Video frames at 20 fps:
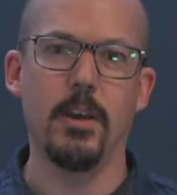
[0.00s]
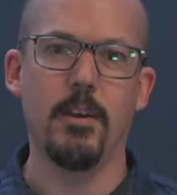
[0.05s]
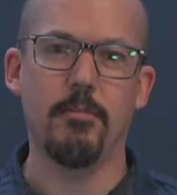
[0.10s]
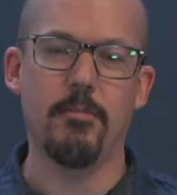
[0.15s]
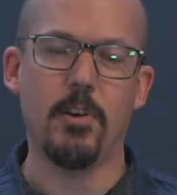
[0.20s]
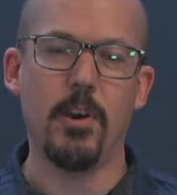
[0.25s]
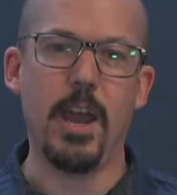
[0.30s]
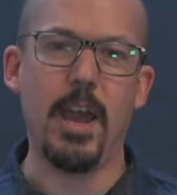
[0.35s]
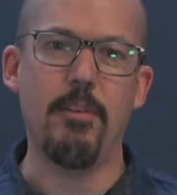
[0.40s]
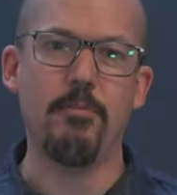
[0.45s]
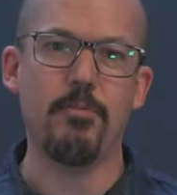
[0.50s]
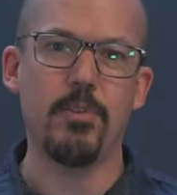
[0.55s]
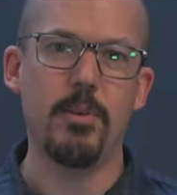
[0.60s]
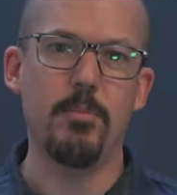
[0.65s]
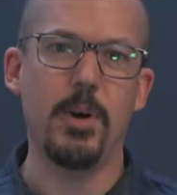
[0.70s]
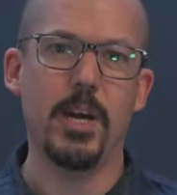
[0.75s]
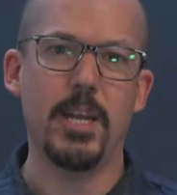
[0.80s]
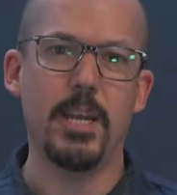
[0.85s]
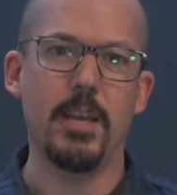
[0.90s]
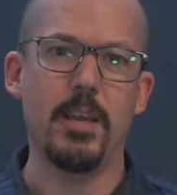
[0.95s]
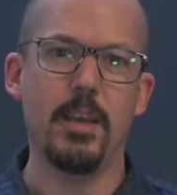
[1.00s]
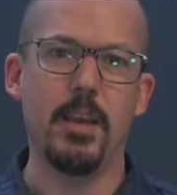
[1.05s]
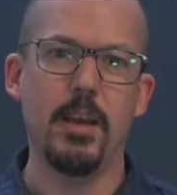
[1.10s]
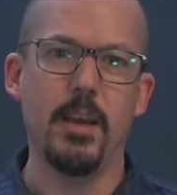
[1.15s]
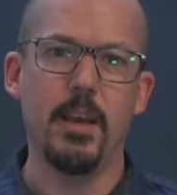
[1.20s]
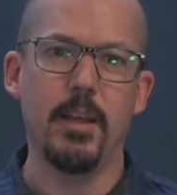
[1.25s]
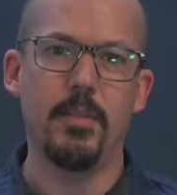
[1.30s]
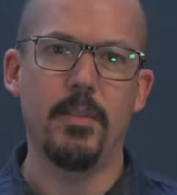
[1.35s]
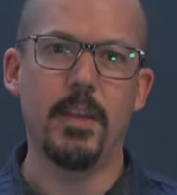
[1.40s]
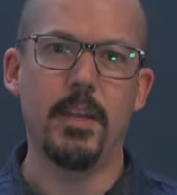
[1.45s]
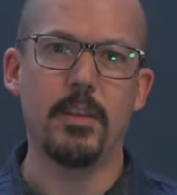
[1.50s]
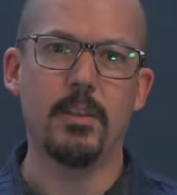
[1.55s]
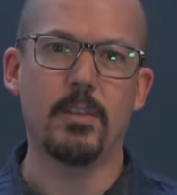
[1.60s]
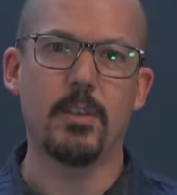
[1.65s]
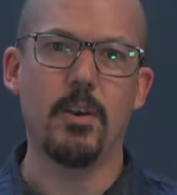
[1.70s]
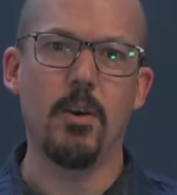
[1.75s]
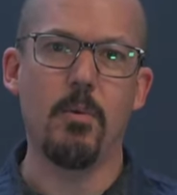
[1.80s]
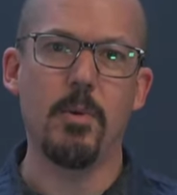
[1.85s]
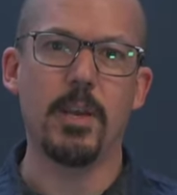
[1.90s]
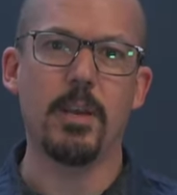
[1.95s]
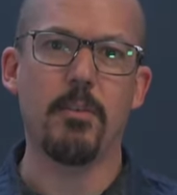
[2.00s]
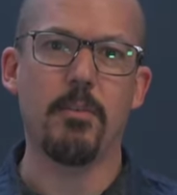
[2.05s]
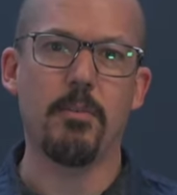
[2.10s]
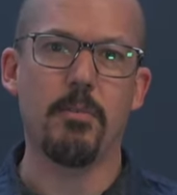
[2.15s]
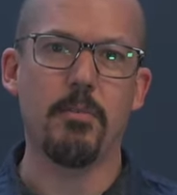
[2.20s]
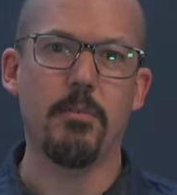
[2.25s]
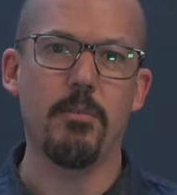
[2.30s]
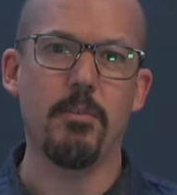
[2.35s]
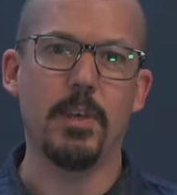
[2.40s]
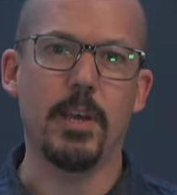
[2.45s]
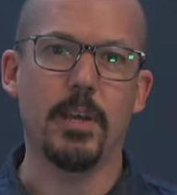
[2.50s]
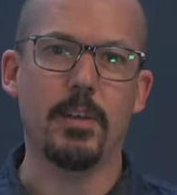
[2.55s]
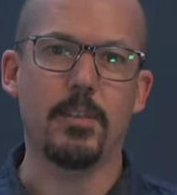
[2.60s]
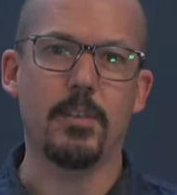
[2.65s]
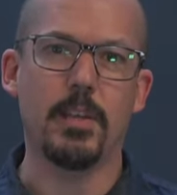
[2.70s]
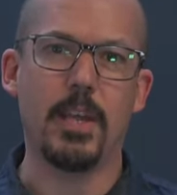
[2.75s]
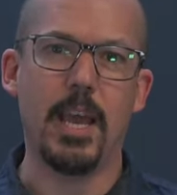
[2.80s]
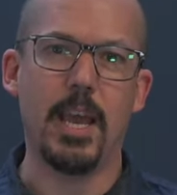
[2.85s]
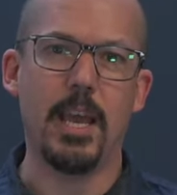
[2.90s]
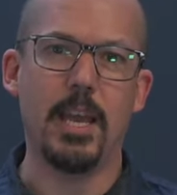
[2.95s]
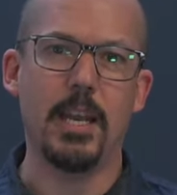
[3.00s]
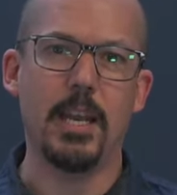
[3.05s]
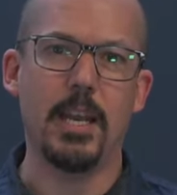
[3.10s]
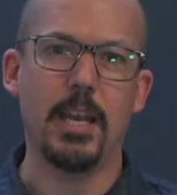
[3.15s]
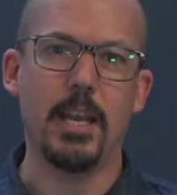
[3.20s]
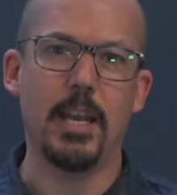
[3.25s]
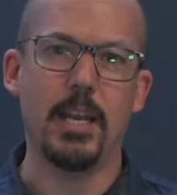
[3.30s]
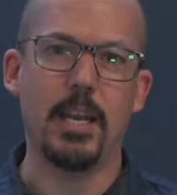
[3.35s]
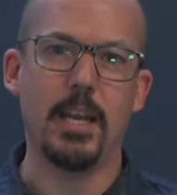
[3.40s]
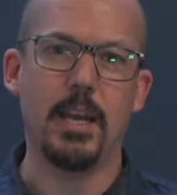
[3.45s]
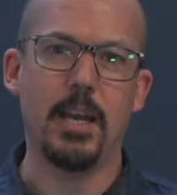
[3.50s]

for everybody that is going through this. And